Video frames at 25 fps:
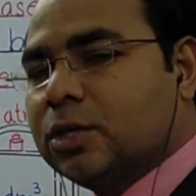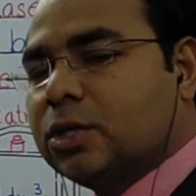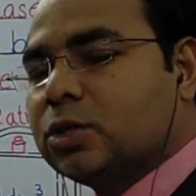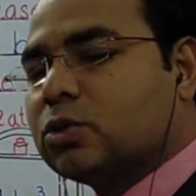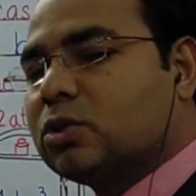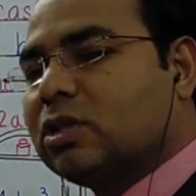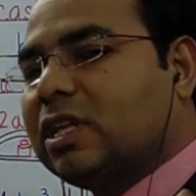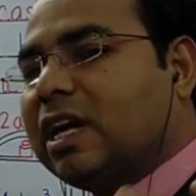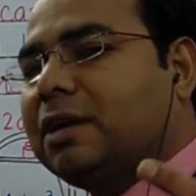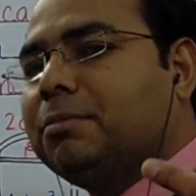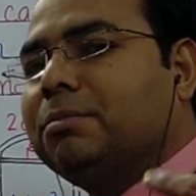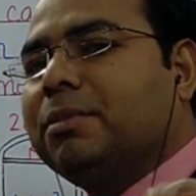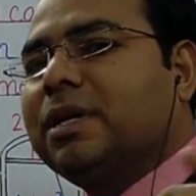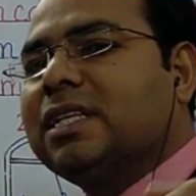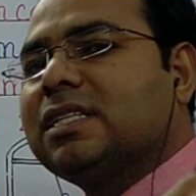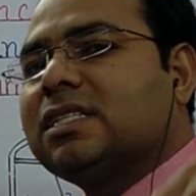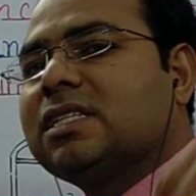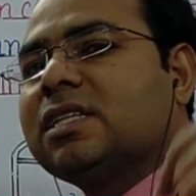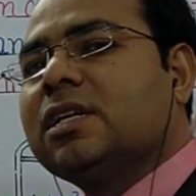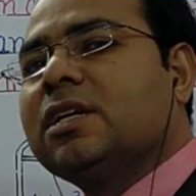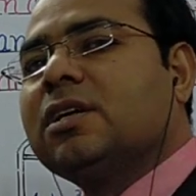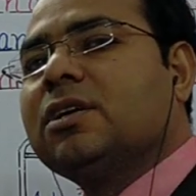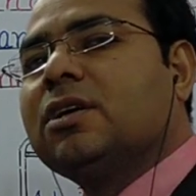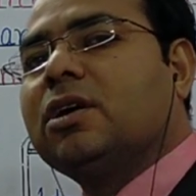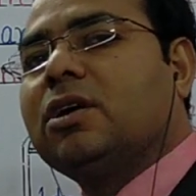So that
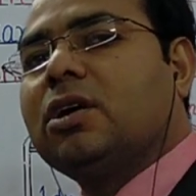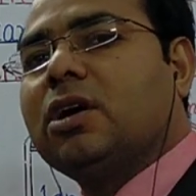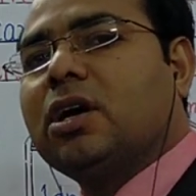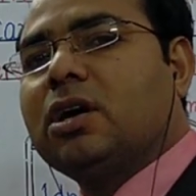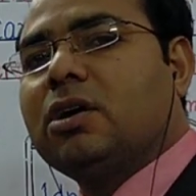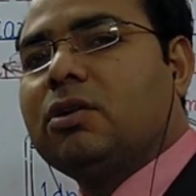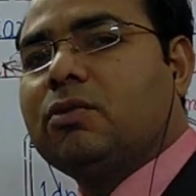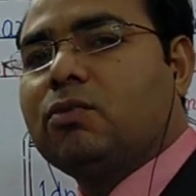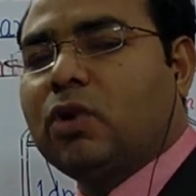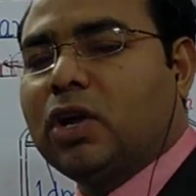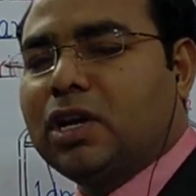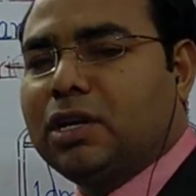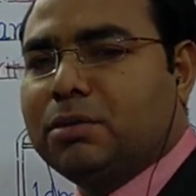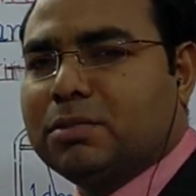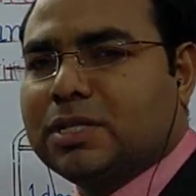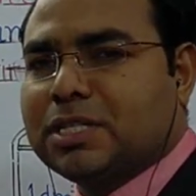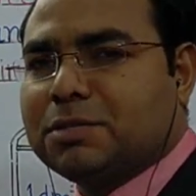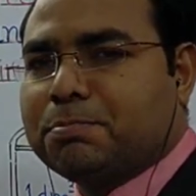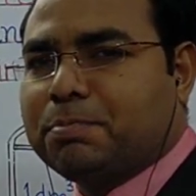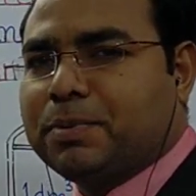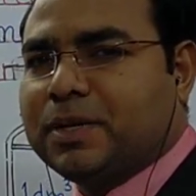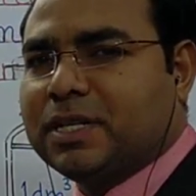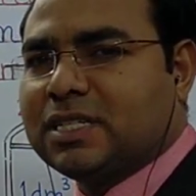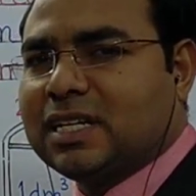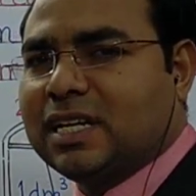means volume
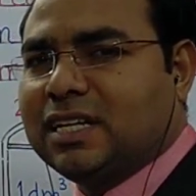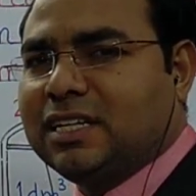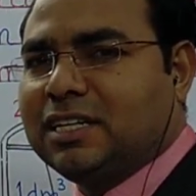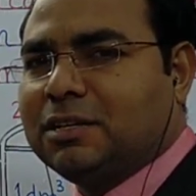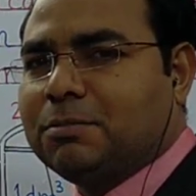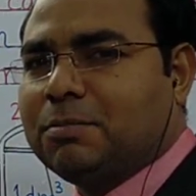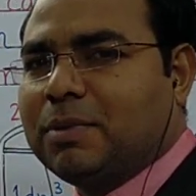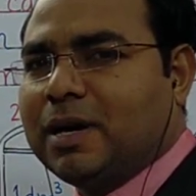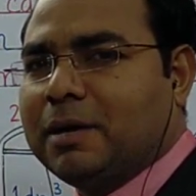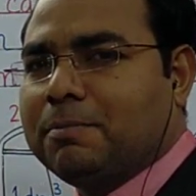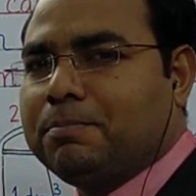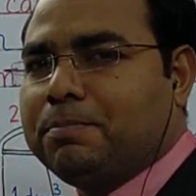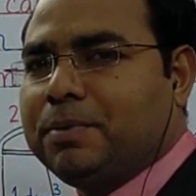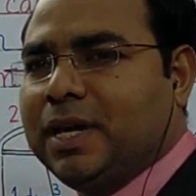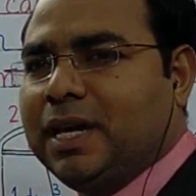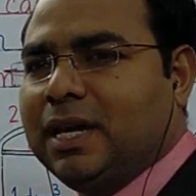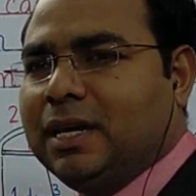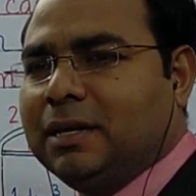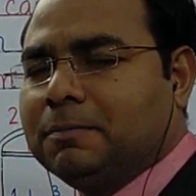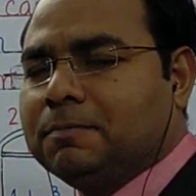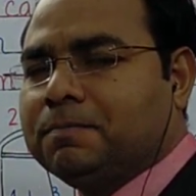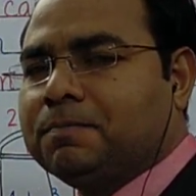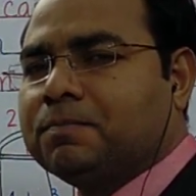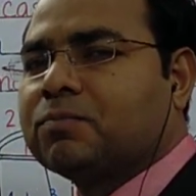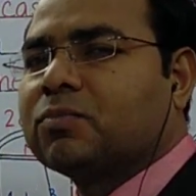is presented by
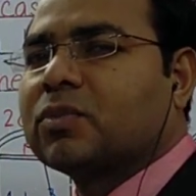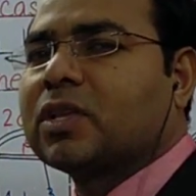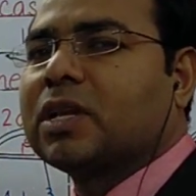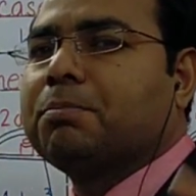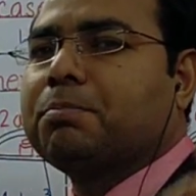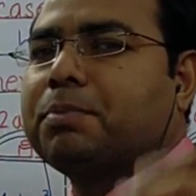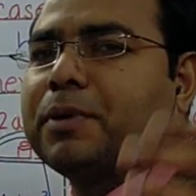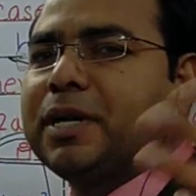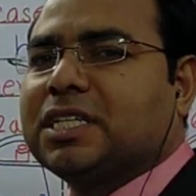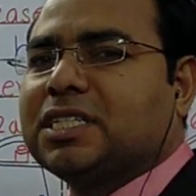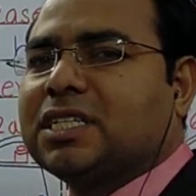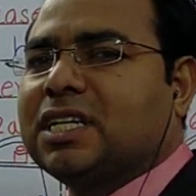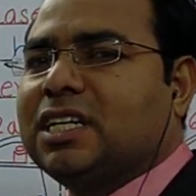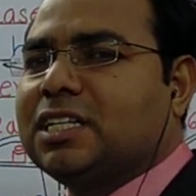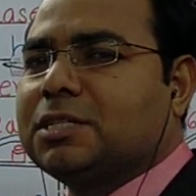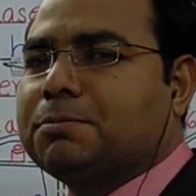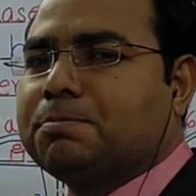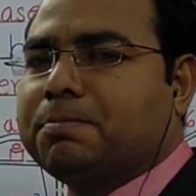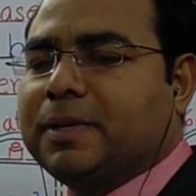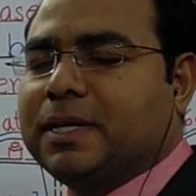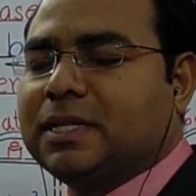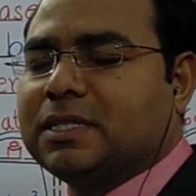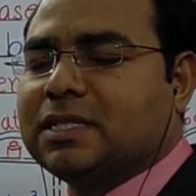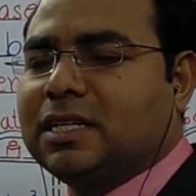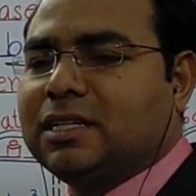P, pressure is
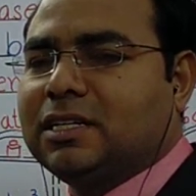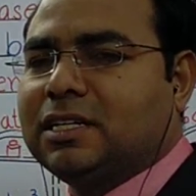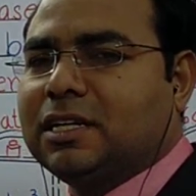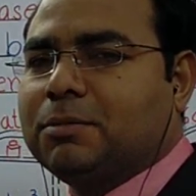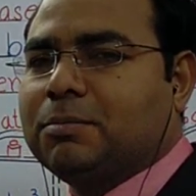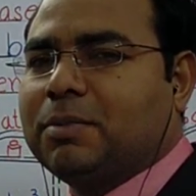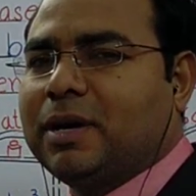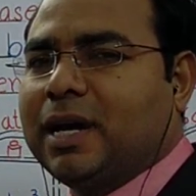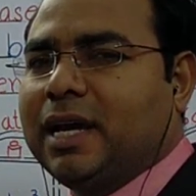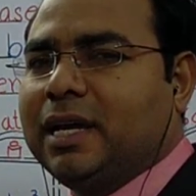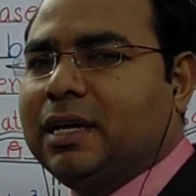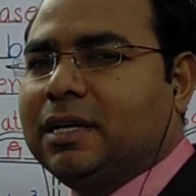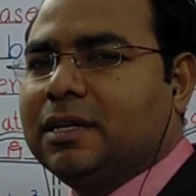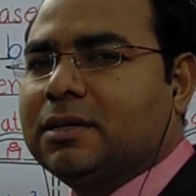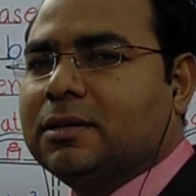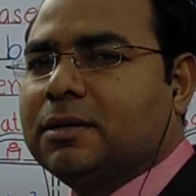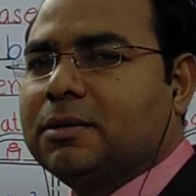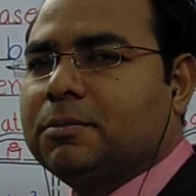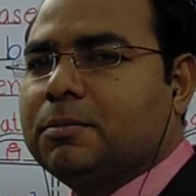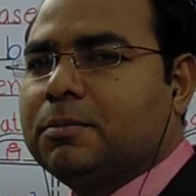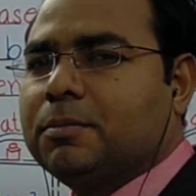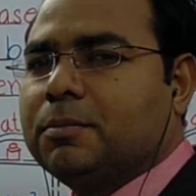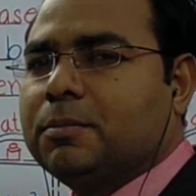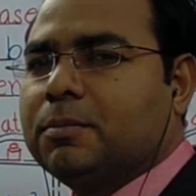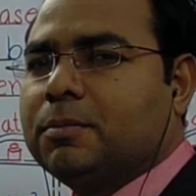presented by
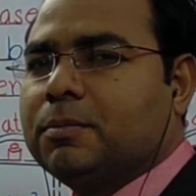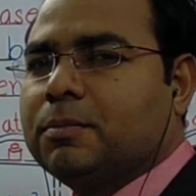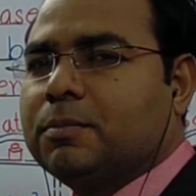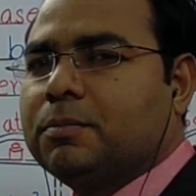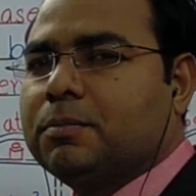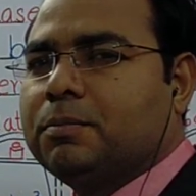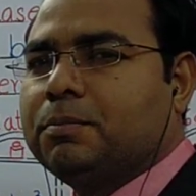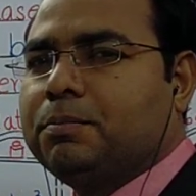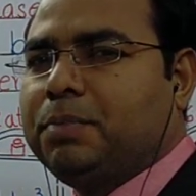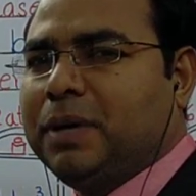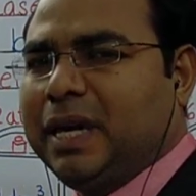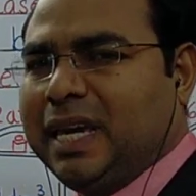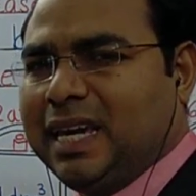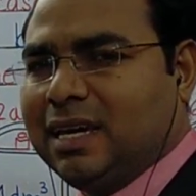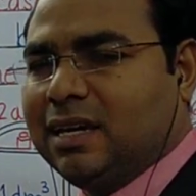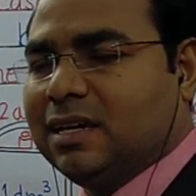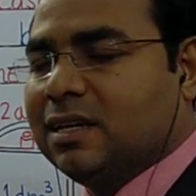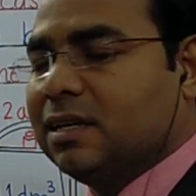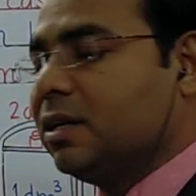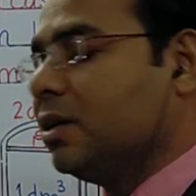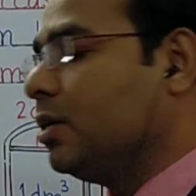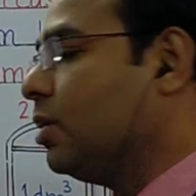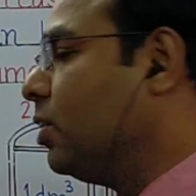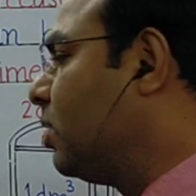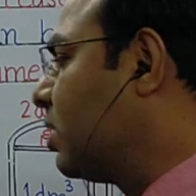P.